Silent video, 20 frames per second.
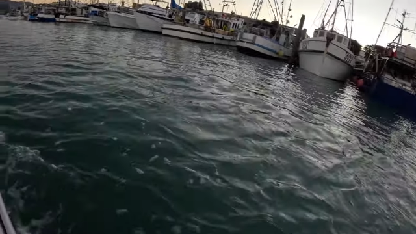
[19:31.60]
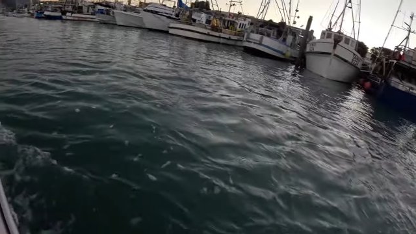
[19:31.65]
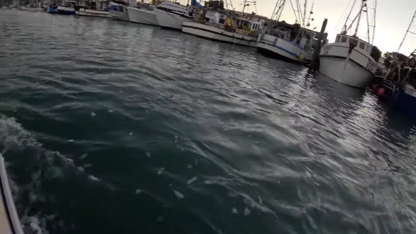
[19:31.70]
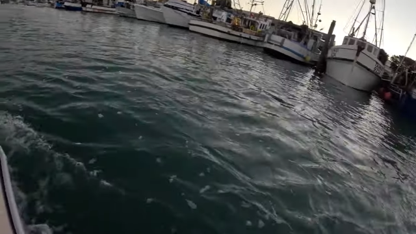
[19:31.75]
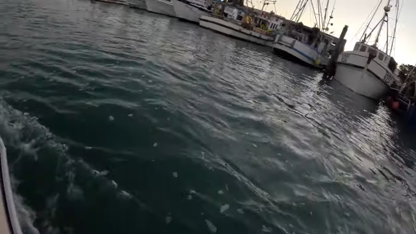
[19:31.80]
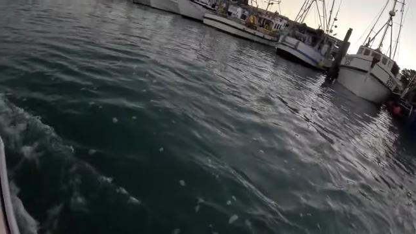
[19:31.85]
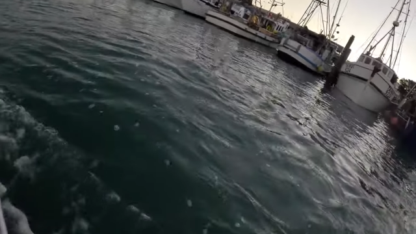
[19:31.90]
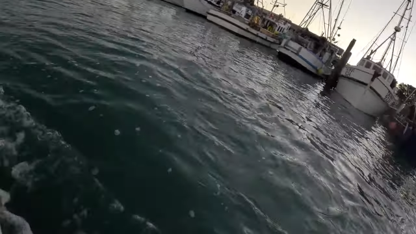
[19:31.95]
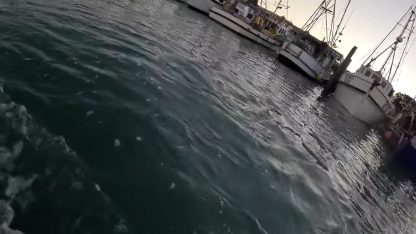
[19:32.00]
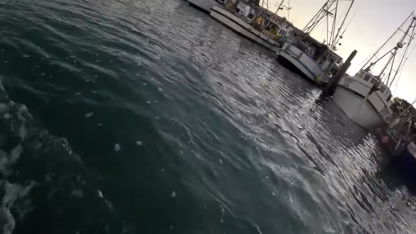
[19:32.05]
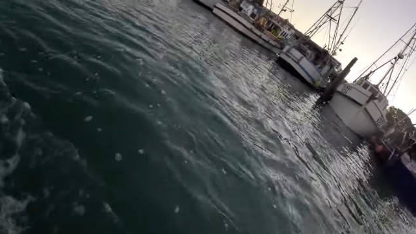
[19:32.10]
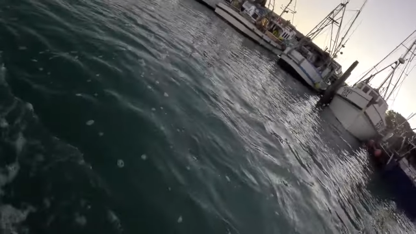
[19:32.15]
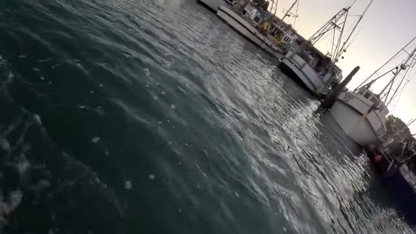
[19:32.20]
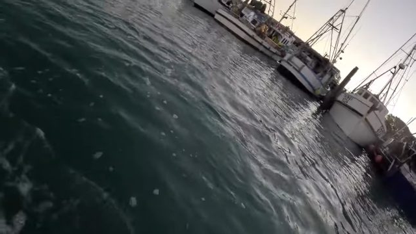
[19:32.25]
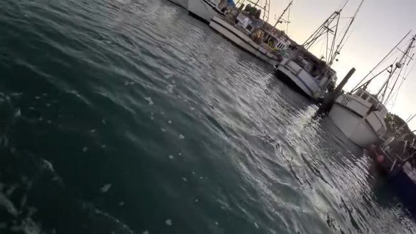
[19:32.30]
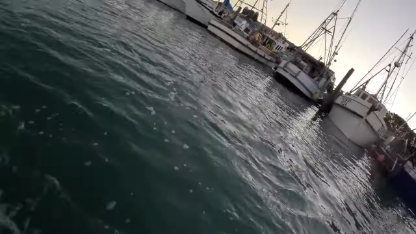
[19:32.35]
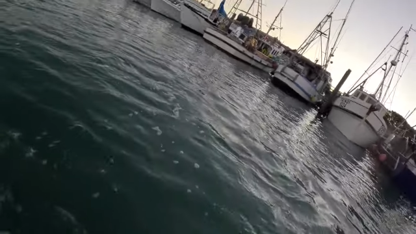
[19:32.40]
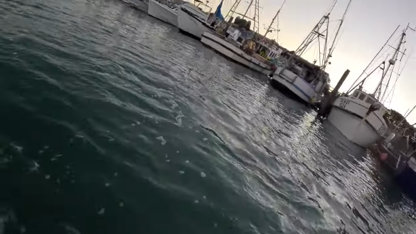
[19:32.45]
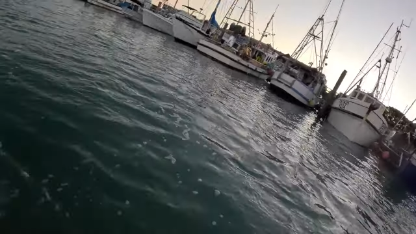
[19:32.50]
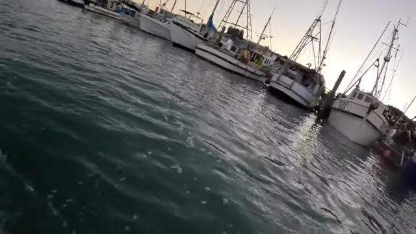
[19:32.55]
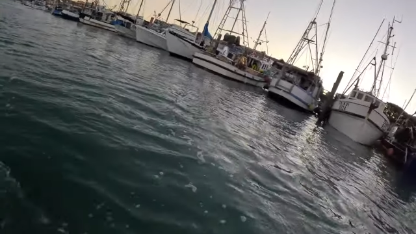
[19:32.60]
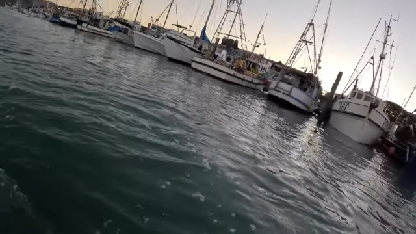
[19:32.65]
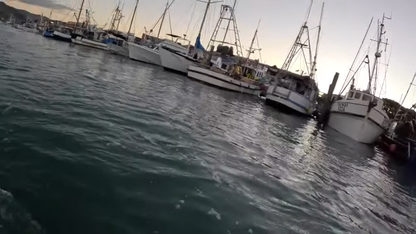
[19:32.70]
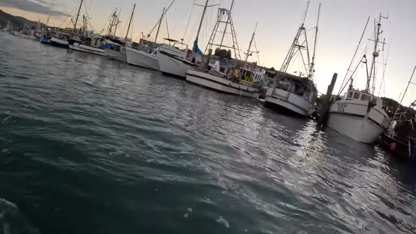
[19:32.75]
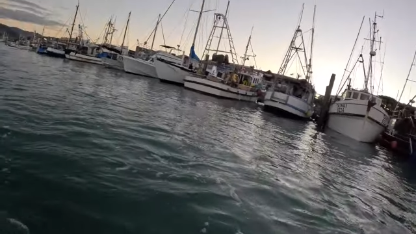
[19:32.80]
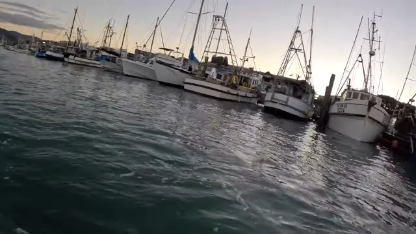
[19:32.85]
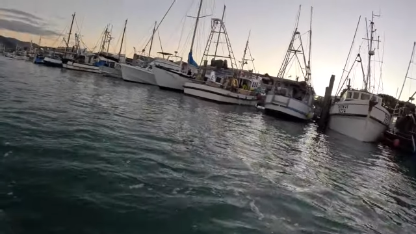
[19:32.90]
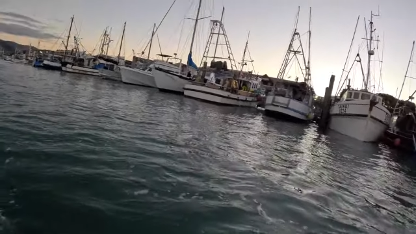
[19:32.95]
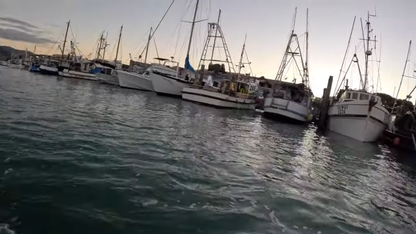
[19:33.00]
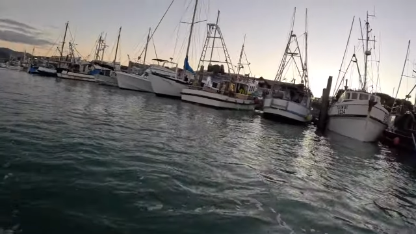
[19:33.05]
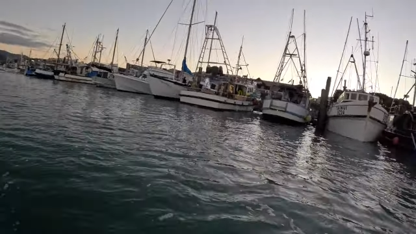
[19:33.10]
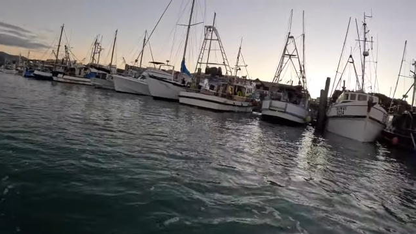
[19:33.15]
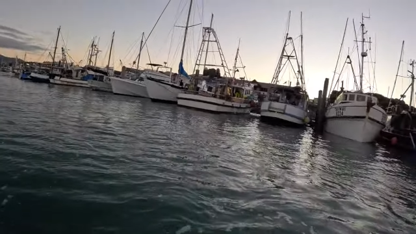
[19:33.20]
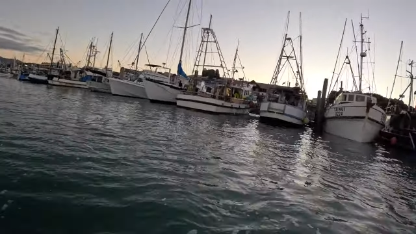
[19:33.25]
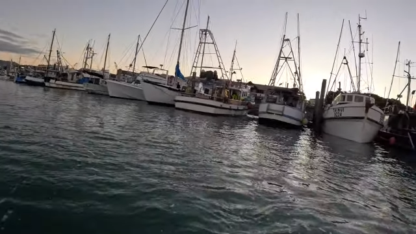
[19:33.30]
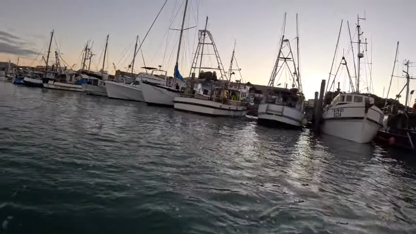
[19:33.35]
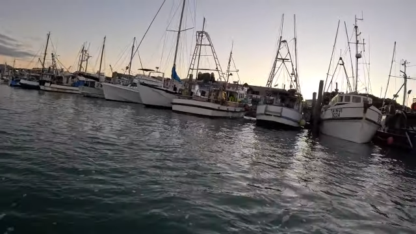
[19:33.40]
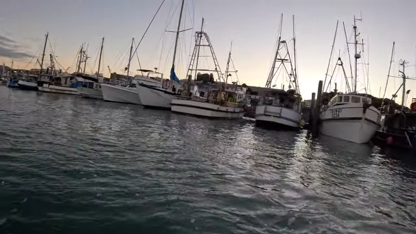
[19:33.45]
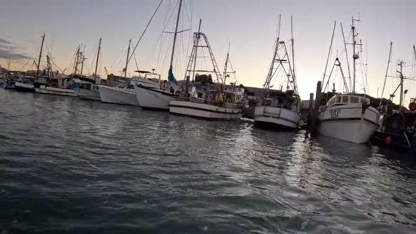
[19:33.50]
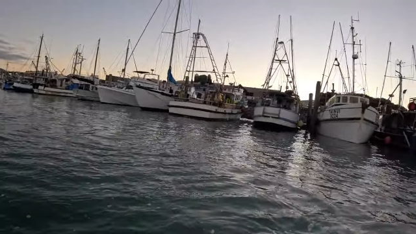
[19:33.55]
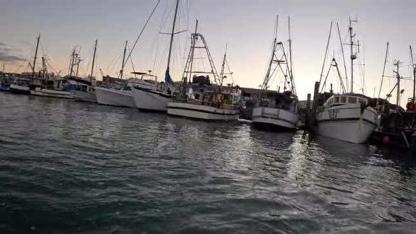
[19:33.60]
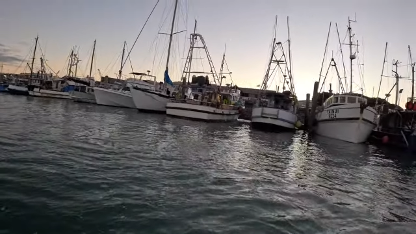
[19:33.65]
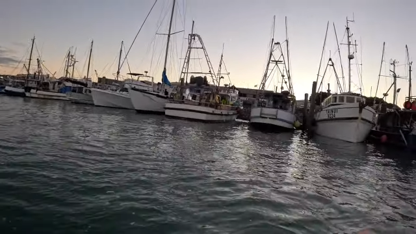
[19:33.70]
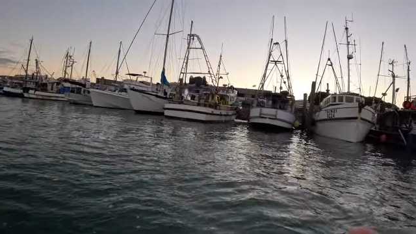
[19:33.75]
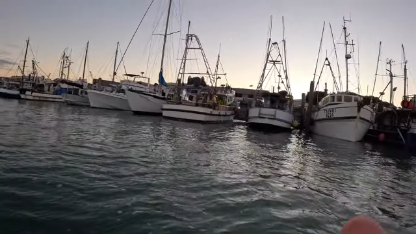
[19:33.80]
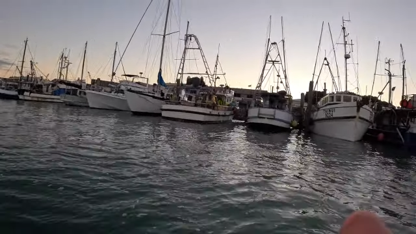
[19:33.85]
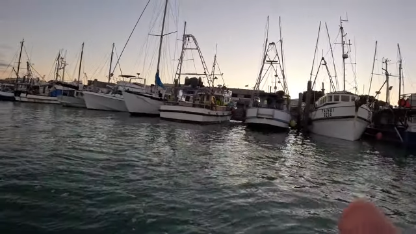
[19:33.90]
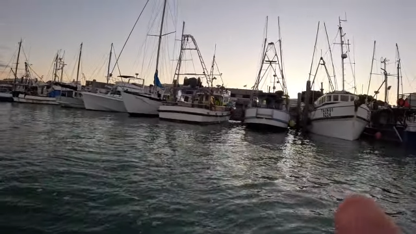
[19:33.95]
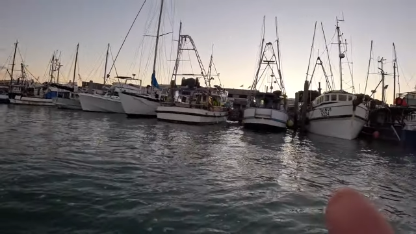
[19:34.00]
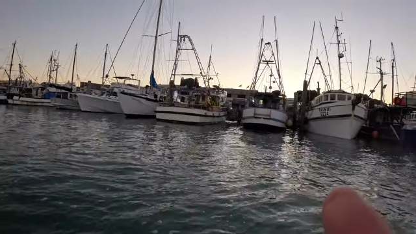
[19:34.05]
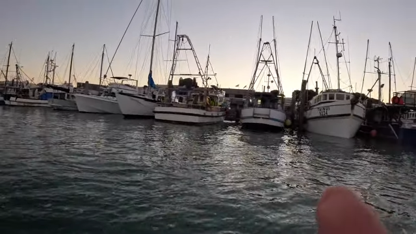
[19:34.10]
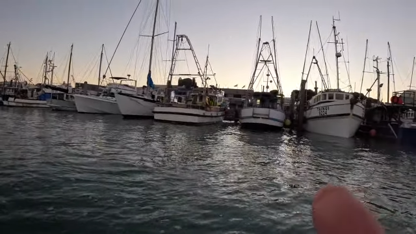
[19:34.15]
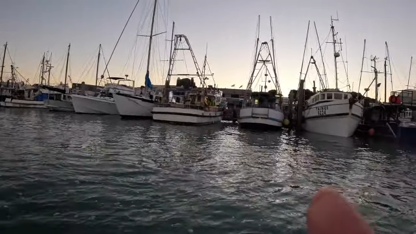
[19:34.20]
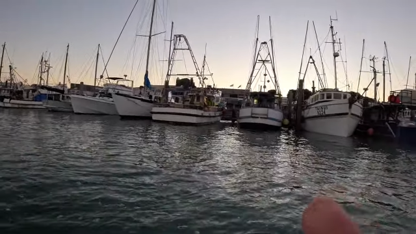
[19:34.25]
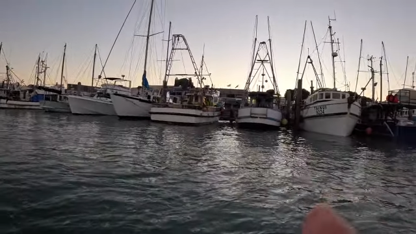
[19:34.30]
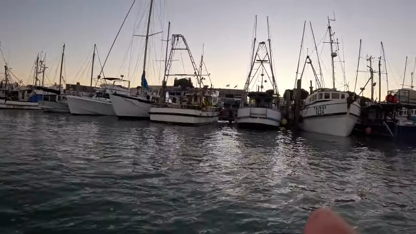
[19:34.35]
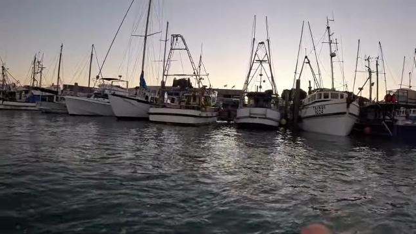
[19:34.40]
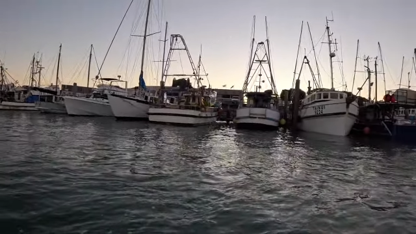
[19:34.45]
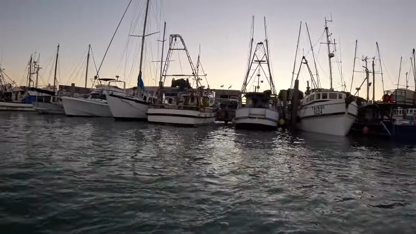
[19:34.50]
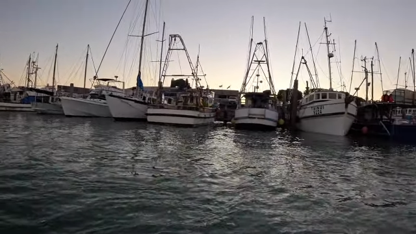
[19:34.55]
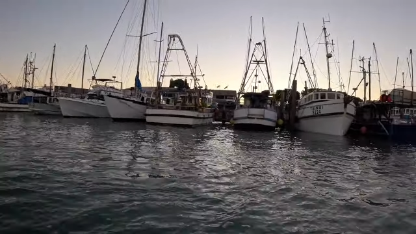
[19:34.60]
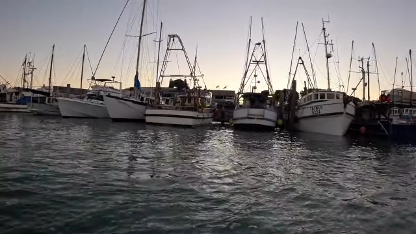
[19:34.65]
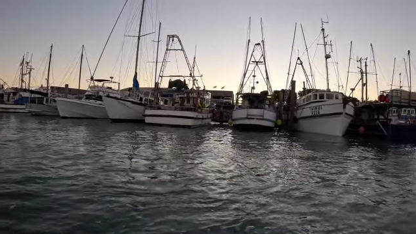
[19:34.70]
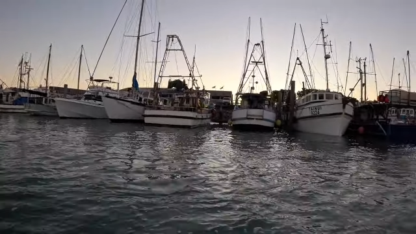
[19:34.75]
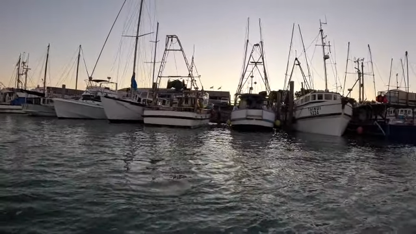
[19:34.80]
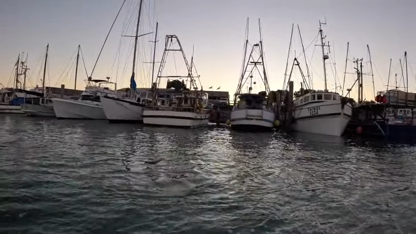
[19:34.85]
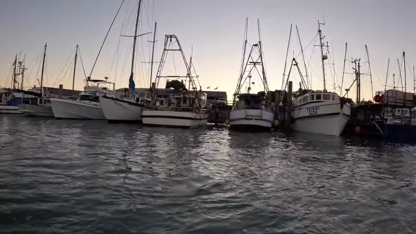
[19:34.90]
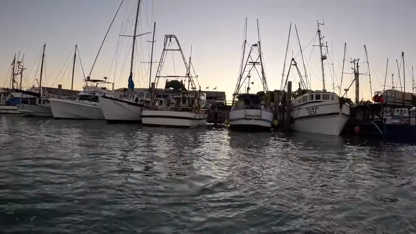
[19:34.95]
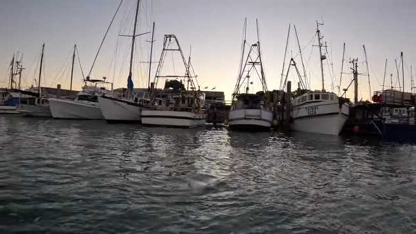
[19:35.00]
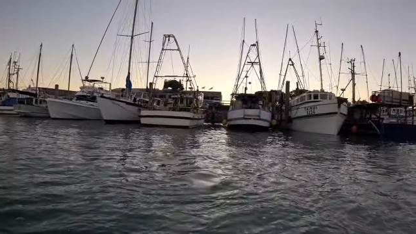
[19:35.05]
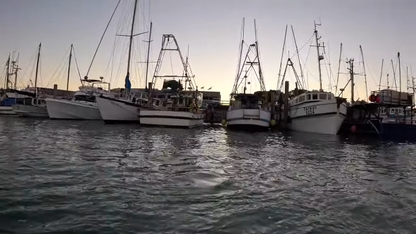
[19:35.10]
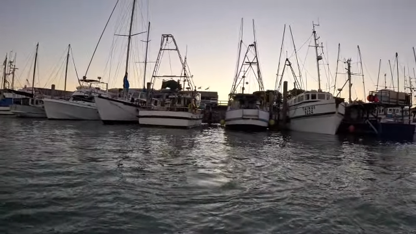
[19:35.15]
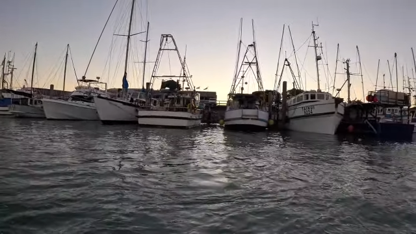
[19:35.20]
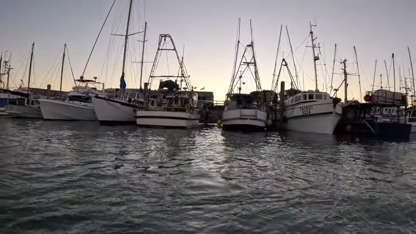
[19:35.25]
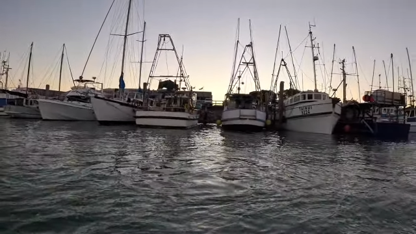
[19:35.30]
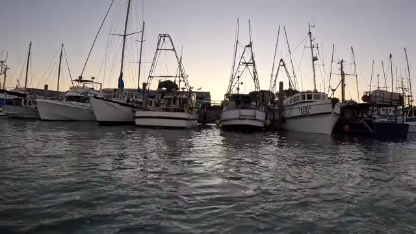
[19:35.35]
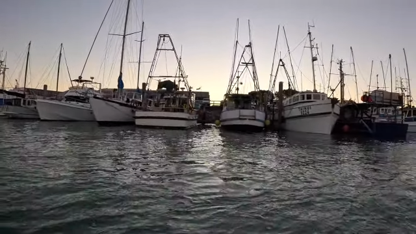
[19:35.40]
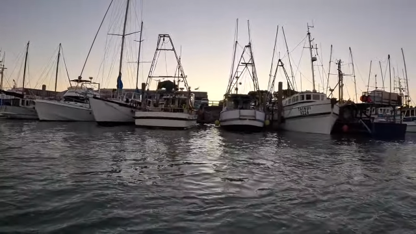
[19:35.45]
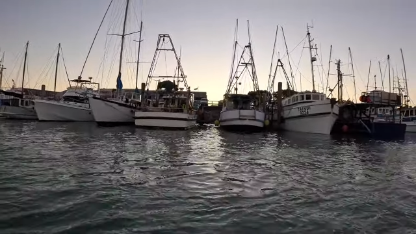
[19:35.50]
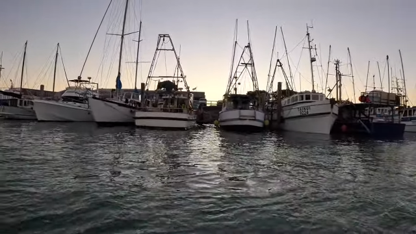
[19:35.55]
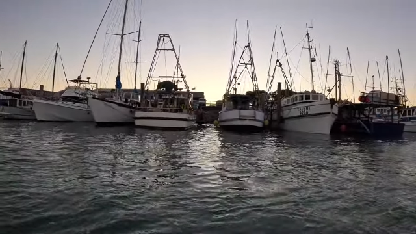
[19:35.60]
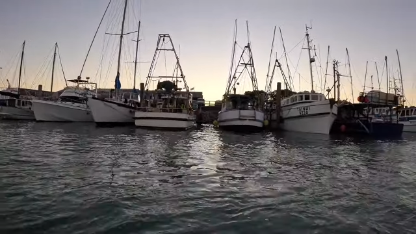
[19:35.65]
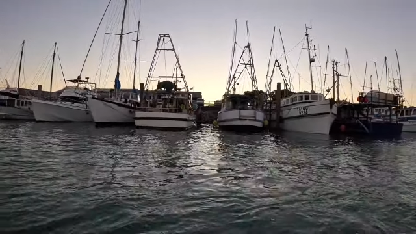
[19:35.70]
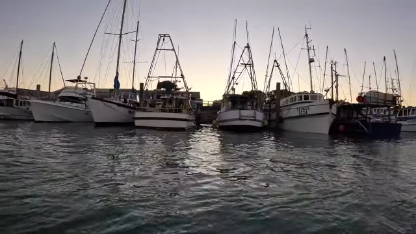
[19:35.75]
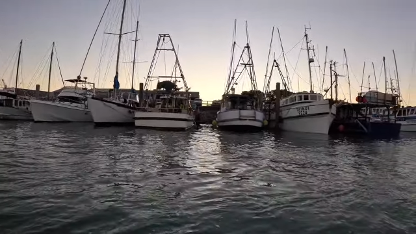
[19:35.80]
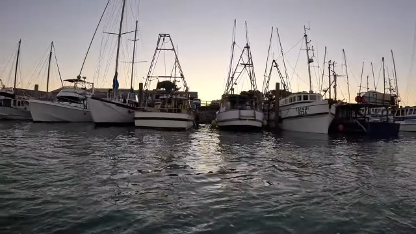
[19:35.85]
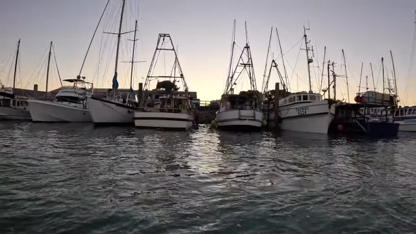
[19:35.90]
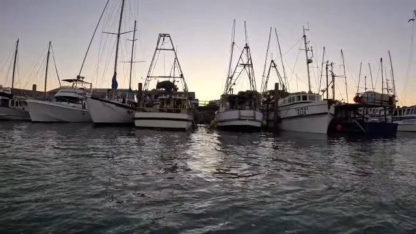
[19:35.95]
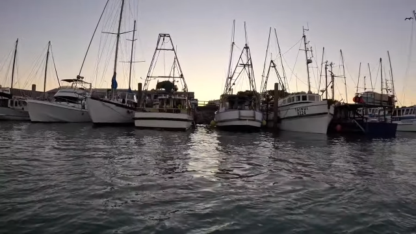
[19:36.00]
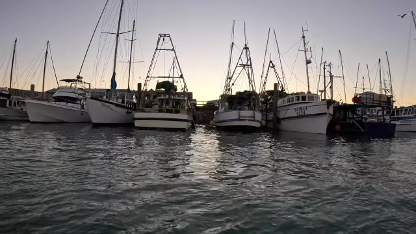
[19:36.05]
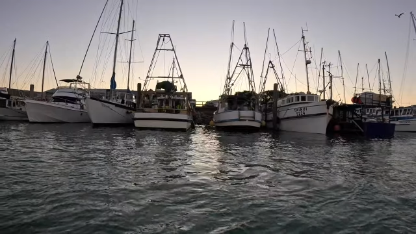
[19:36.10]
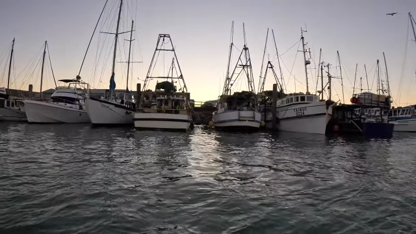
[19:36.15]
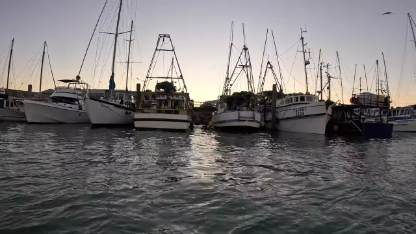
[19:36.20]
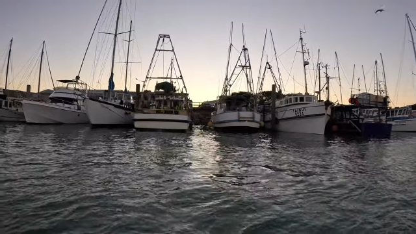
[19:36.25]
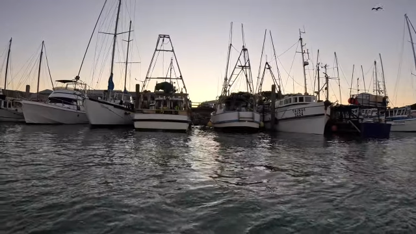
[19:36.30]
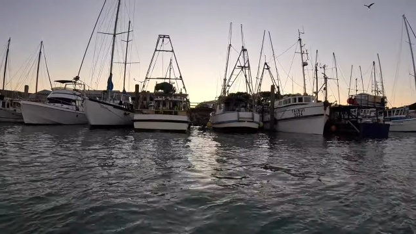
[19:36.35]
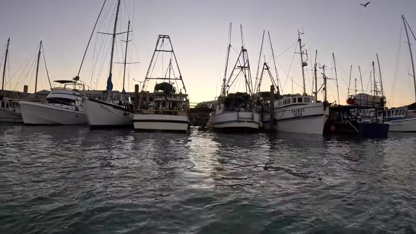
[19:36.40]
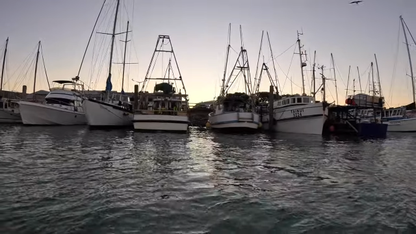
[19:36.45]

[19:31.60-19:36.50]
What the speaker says: No face is visible, so there are no lips to read.